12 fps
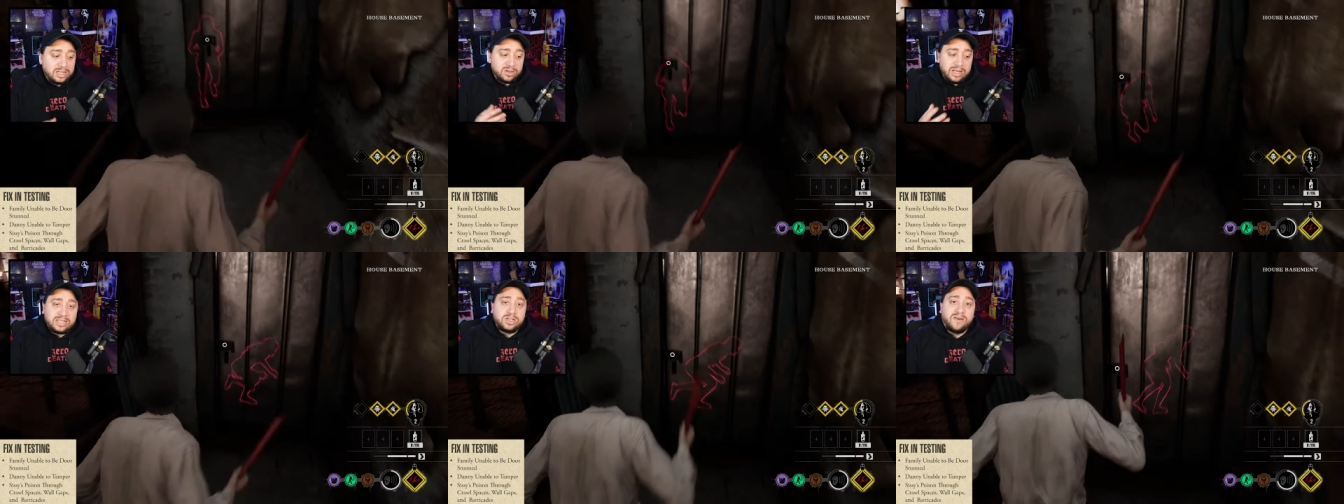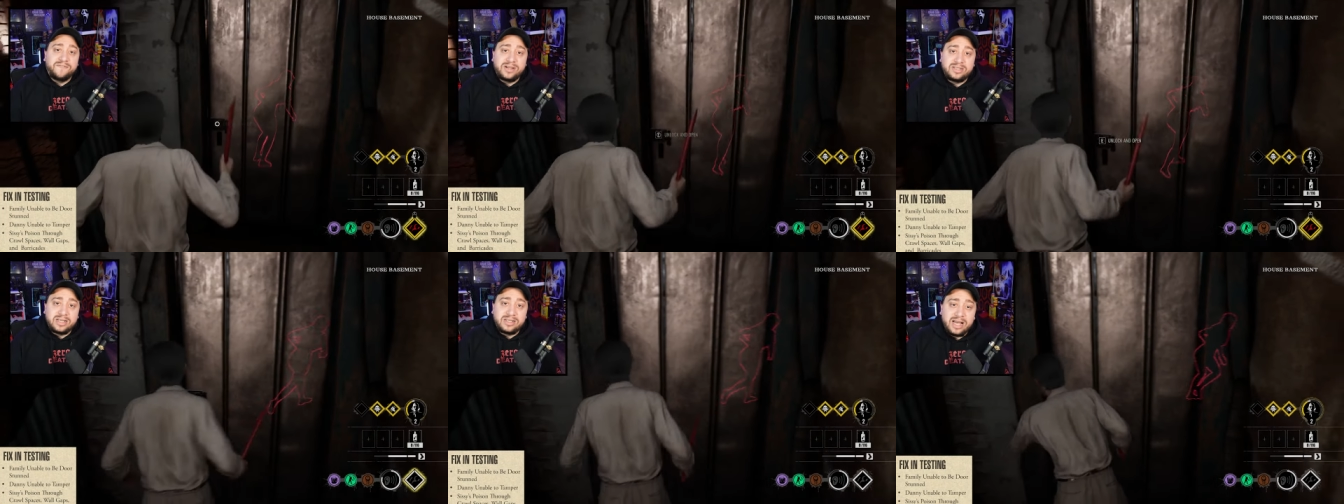But that's our
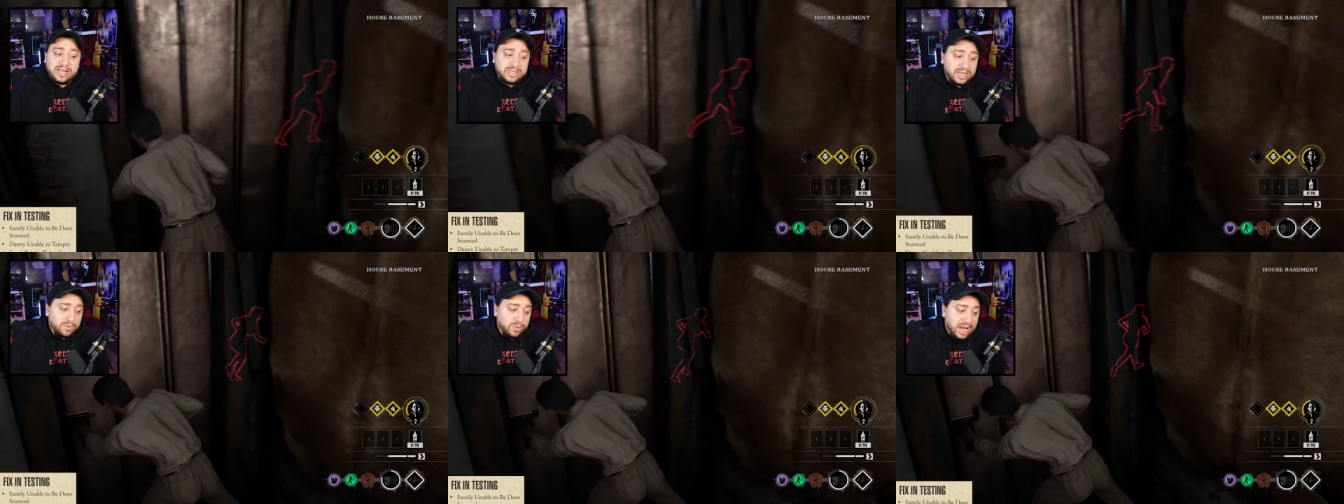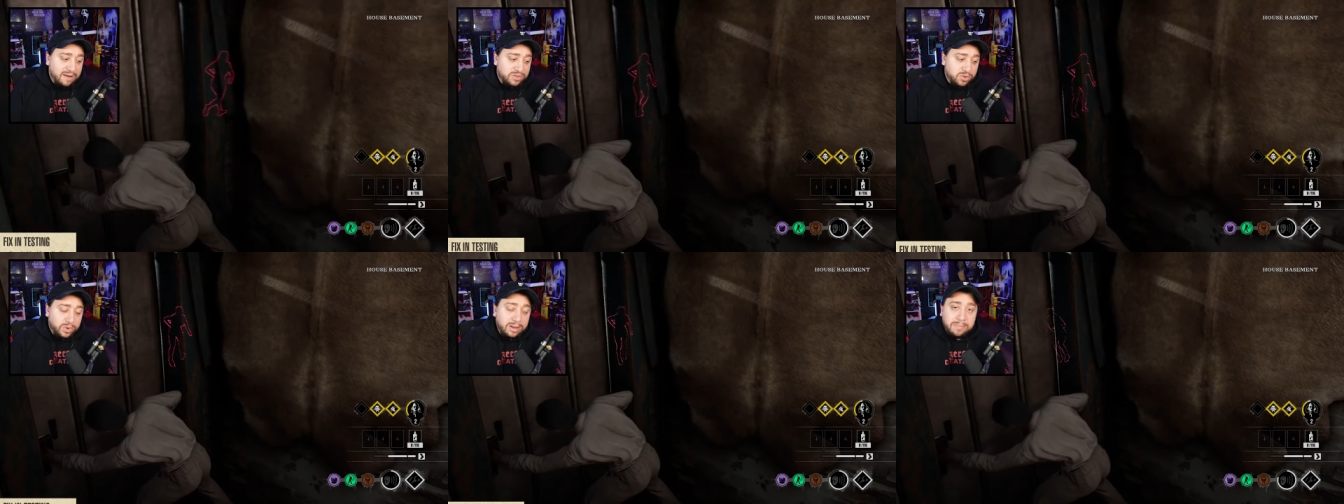fits in testing. We have
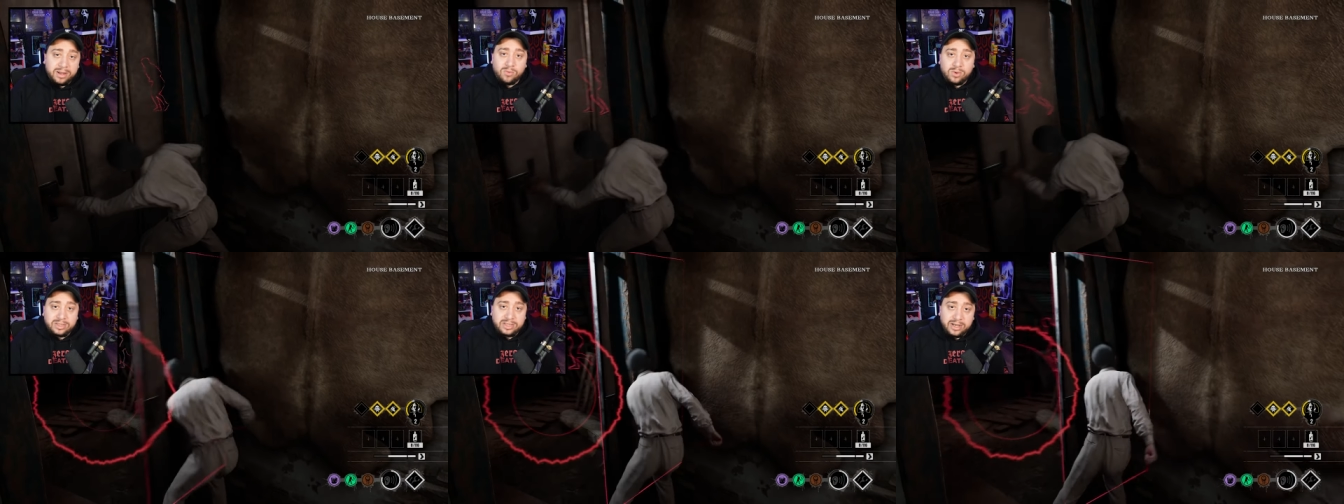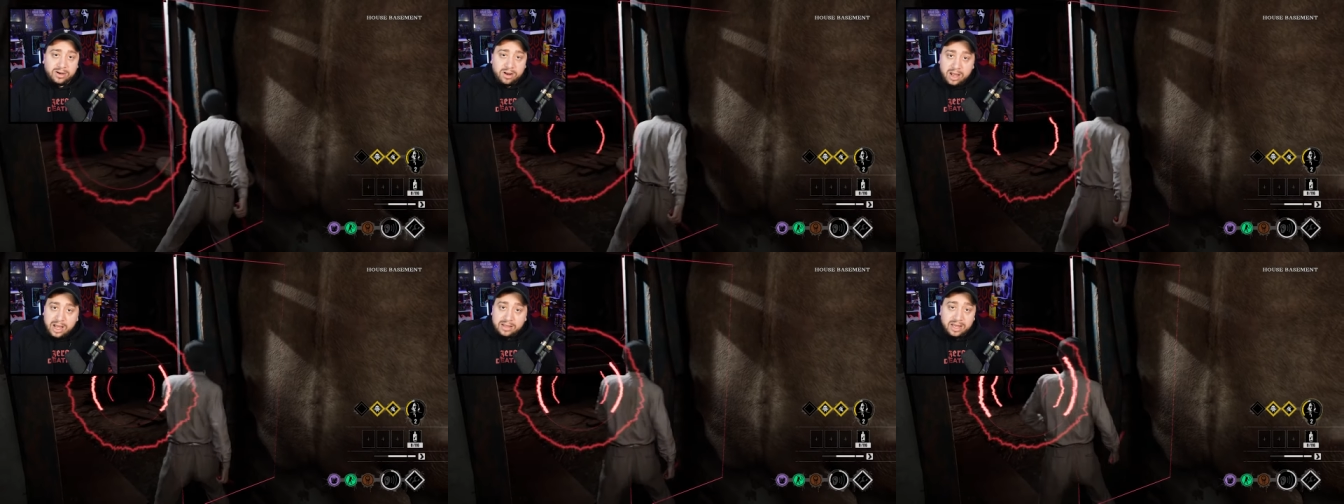three big ones
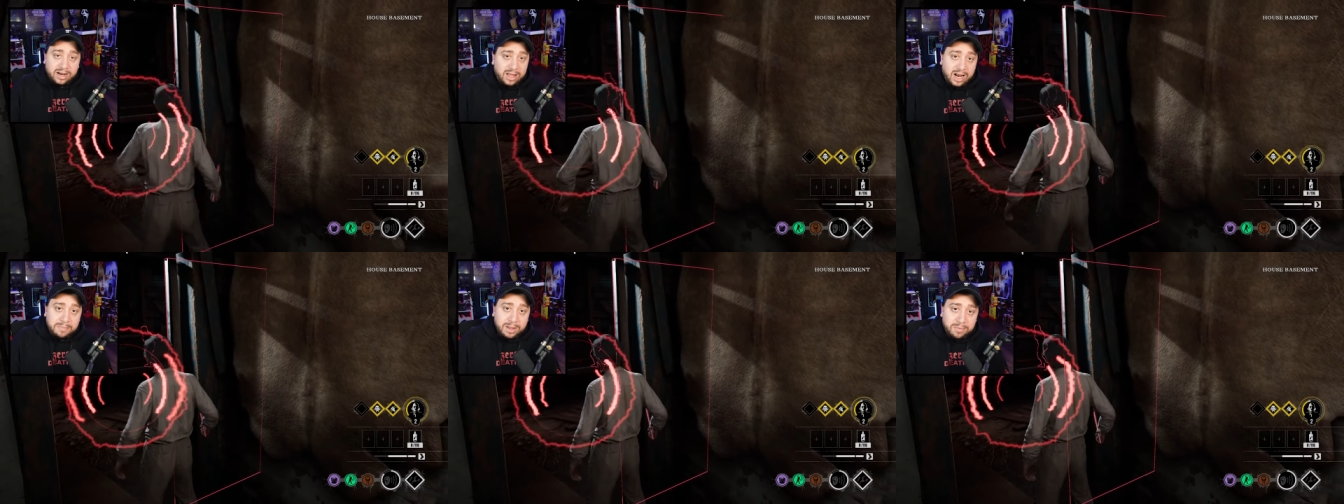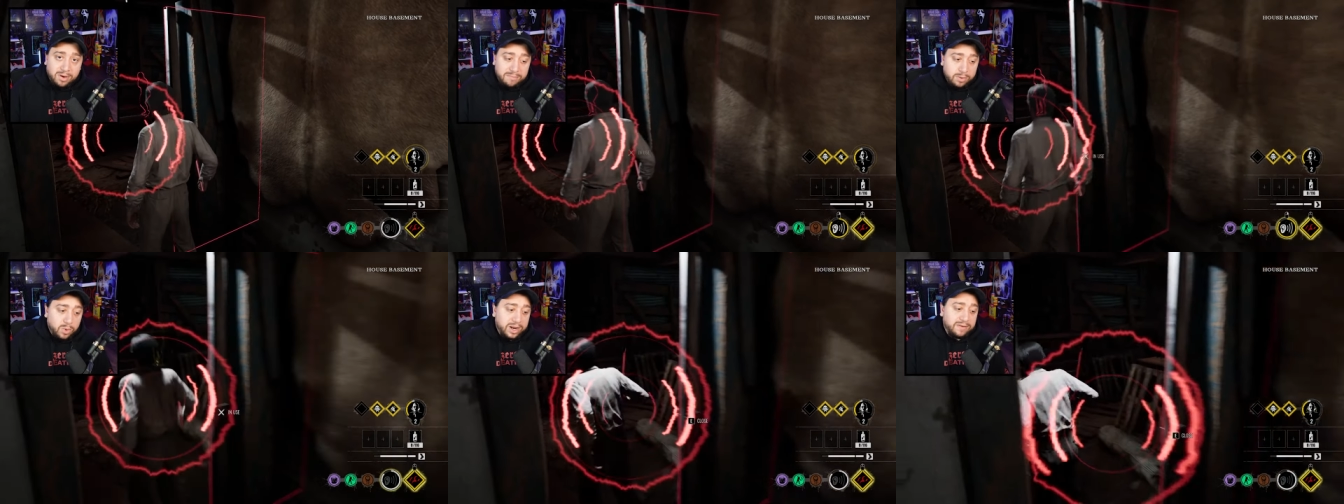here that a lot of people have
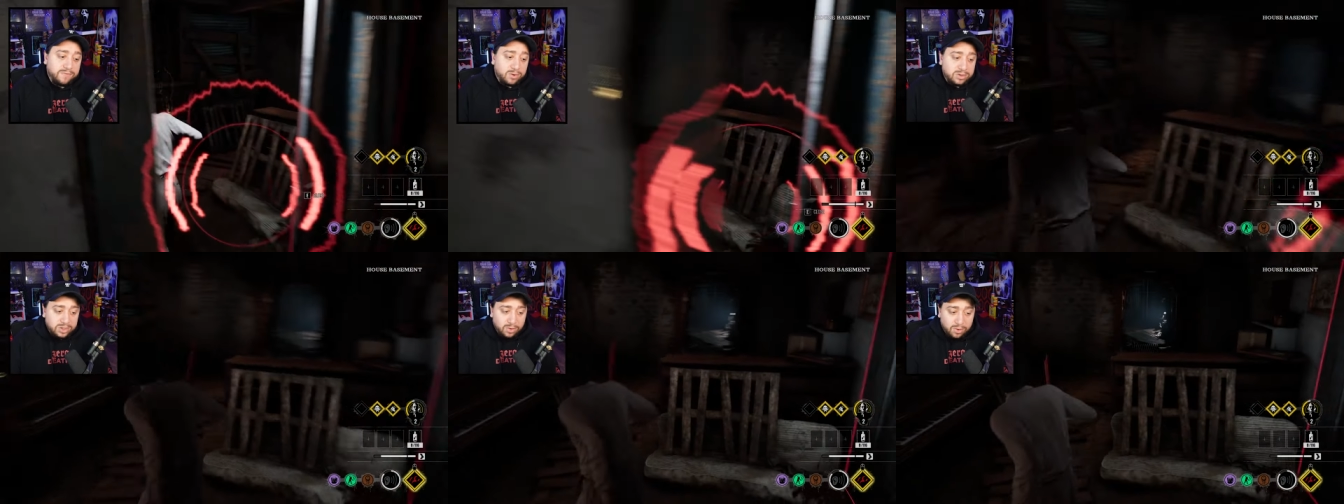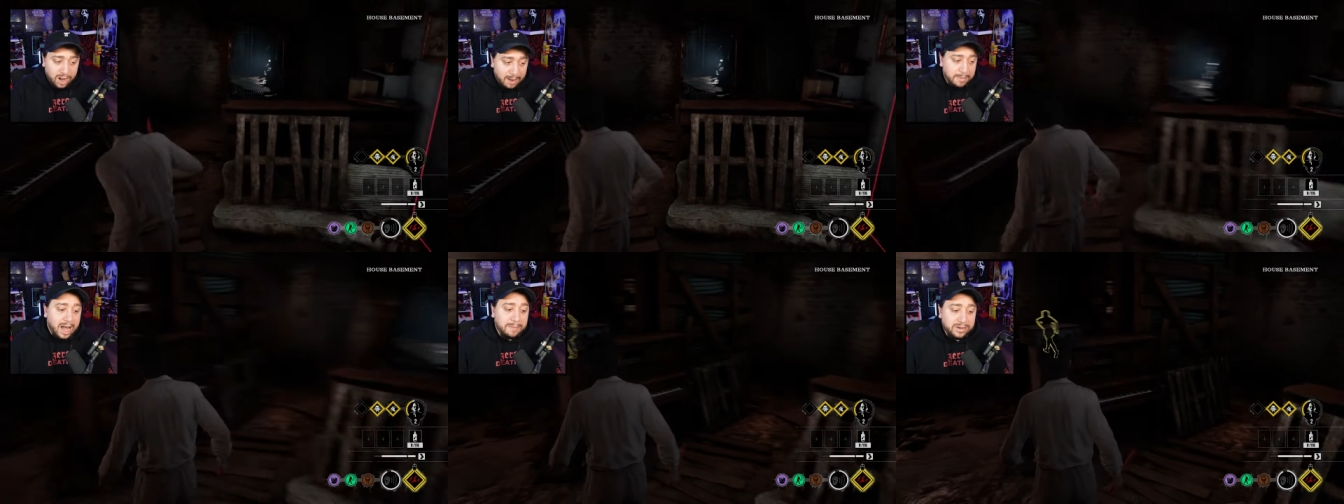been waiting for, so
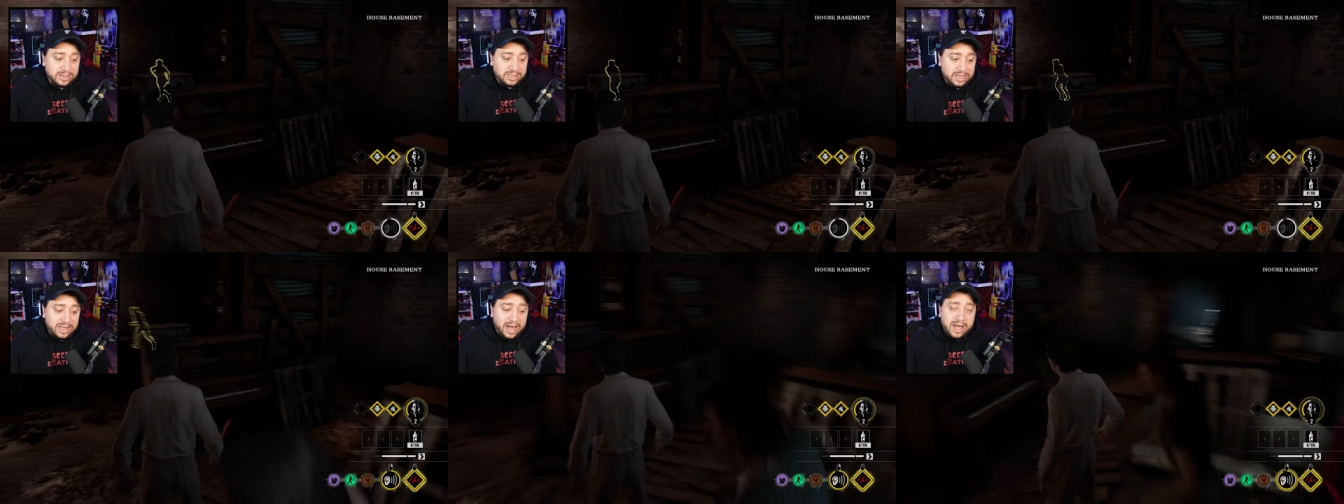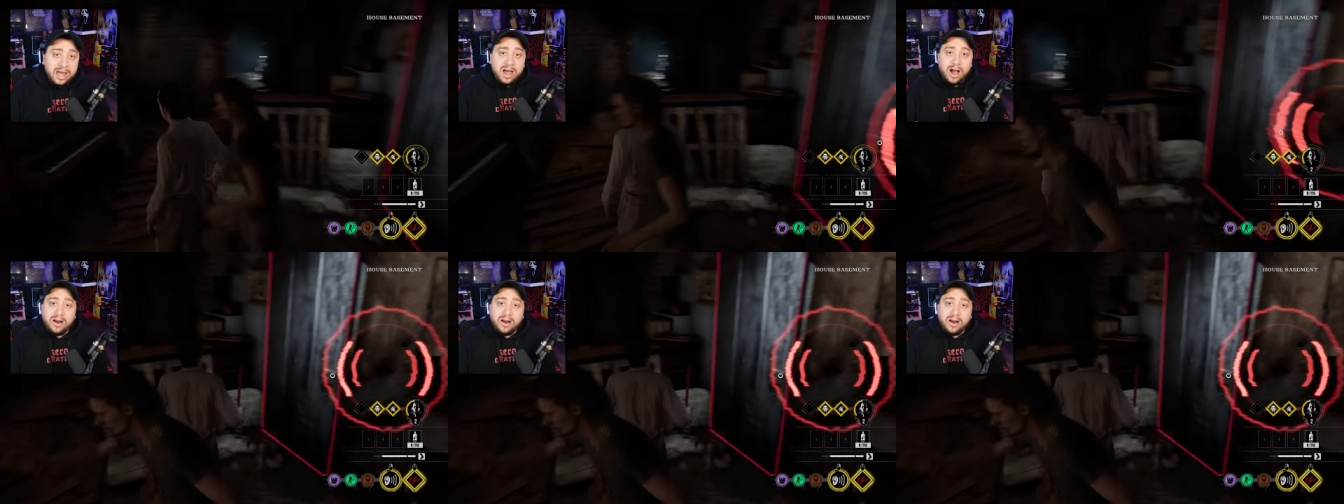I'm happy to see that.